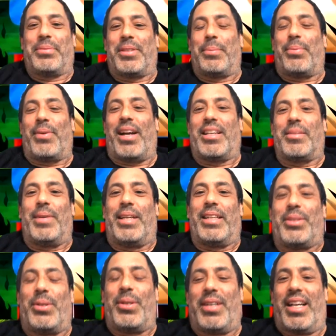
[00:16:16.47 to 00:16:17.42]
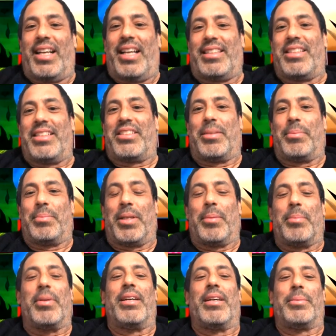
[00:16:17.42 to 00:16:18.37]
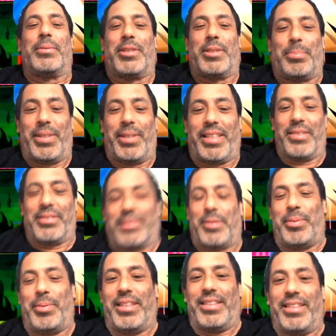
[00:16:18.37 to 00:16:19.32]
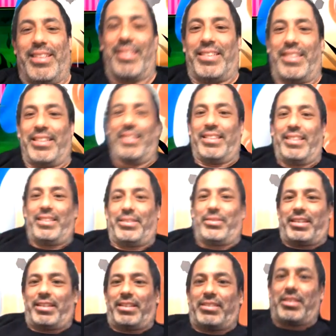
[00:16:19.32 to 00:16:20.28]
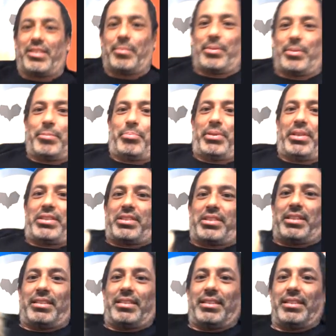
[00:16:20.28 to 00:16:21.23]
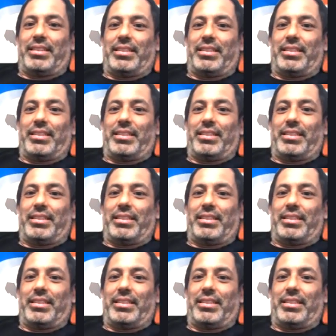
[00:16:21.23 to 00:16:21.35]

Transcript: I'm surprised my dog hasn't jumped up. Speak. All right, he's ready to jump in the picture.